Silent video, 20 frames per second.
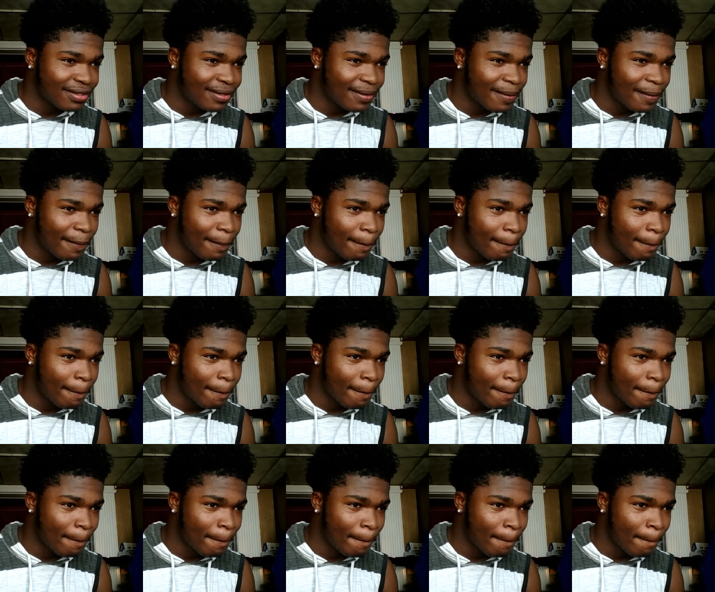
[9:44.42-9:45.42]

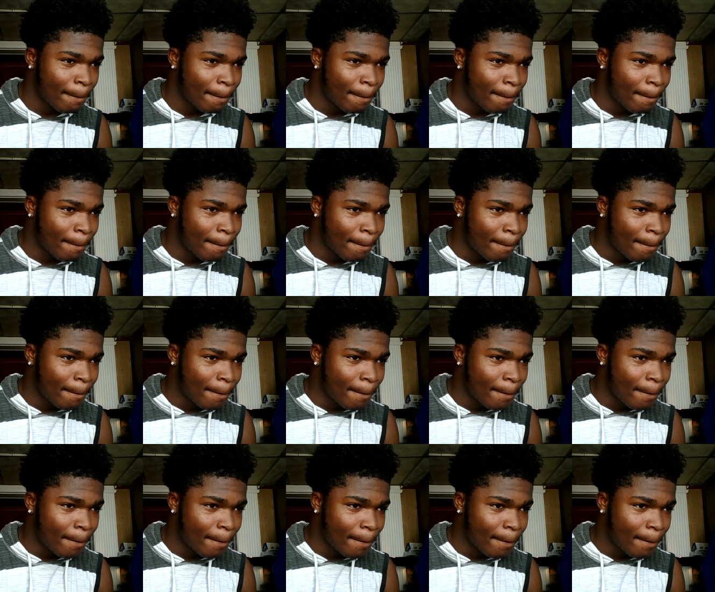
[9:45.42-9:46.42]

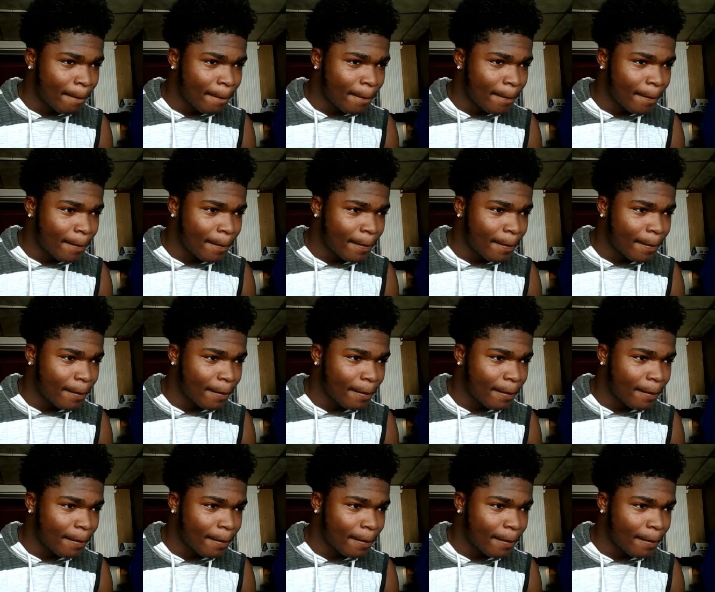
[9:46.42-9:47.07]
(silence)